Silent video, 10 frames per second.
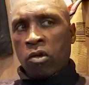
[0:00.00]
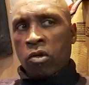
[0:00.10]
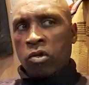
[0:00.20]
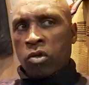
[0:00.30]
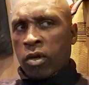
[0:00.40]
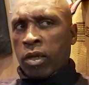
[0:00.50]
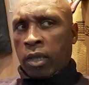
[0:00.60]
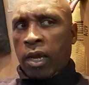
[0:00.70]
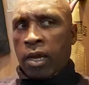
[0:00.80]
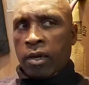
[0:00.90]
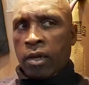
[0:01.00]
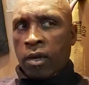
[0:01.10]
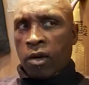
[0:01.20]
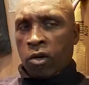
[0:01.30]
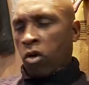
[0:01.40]
Do you understand?
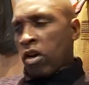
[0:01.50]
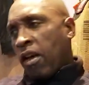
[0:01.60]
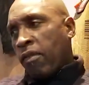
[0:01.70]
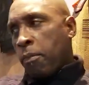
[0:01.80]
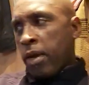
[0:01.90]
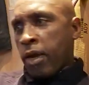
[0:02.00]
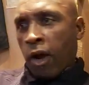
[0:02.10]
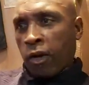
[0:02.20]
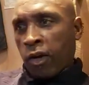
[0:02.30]
I've got a lovely big garden.